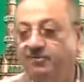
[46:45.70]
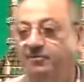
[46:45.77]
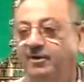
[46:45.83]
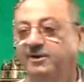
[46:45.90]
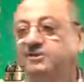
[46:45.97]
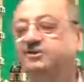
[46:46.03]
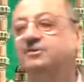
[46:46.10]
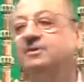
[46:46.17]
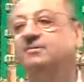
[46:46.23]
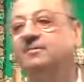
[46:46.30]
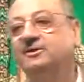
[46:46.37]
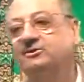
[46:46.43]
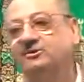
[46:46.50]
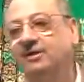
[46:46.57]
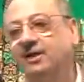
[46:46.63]
What is the
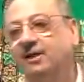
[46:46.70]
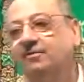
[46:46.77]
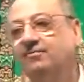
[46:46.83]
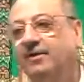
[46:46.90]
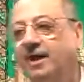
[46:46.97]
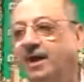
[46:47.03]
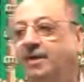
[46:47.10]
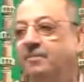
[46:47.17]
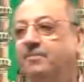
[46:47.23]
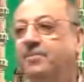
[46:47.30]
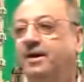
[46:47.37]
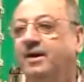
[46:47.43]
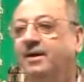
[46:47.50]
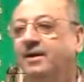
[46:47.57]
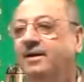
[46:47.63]
master of
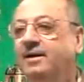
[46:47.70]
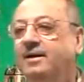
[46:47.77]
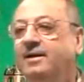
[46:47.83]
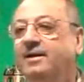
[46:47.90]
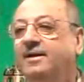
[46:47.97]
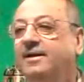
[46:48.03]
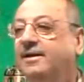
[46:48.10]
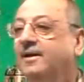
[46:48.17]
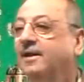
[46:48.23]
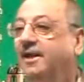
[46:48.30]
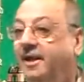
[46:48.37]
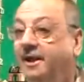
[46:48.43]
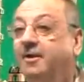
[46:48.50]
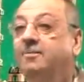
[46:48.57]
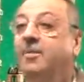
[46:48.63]
ahabba?
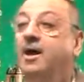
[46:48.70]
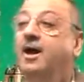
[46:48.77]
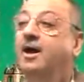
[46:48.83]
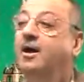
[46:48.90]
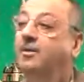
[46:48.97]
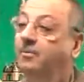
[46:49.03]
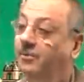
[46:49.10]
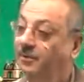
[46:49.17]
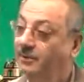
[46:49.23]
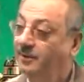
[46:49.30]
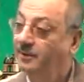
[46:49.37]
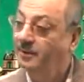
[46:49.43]
Ihbabun.